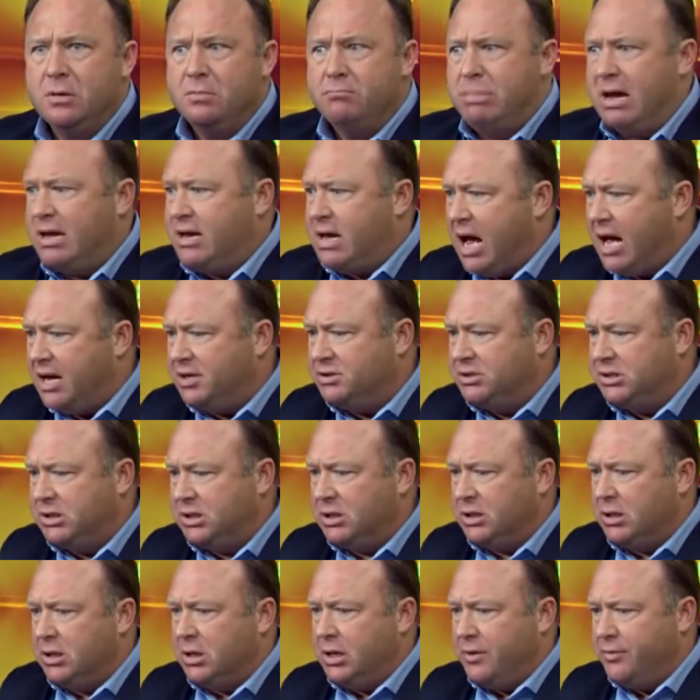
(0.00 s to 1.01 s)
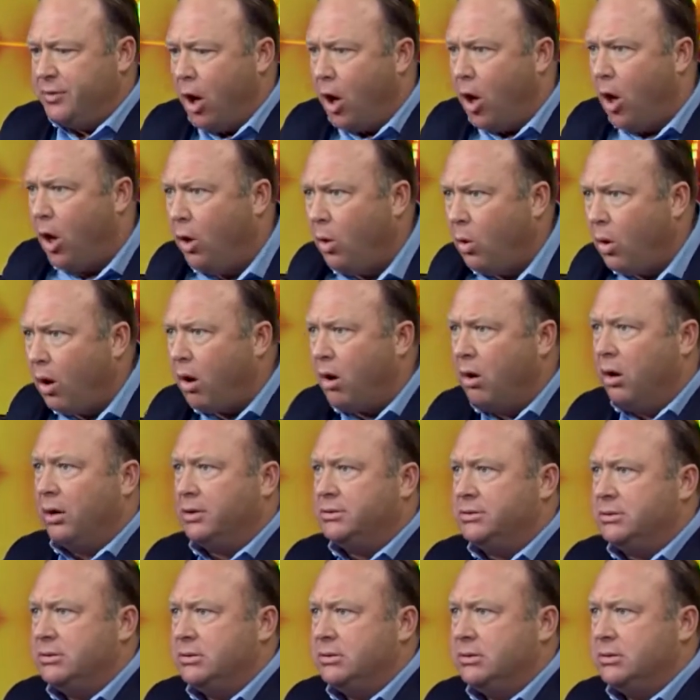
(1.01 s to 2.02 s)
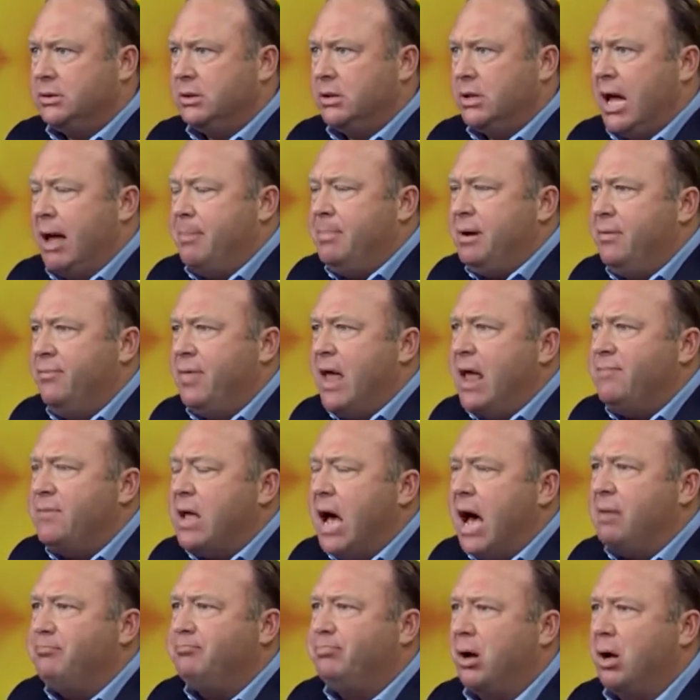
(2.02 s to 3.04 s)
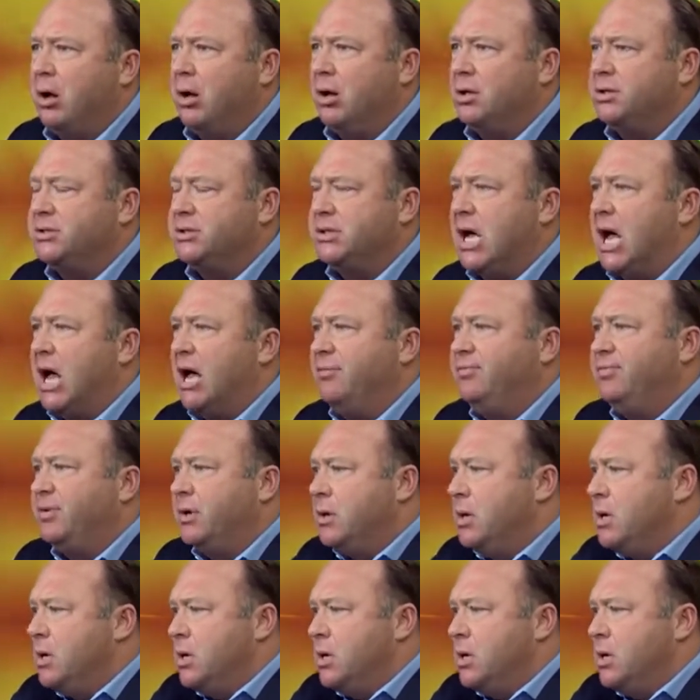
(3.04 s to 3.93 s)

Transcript: Because the whole world, I mean, they've got polls of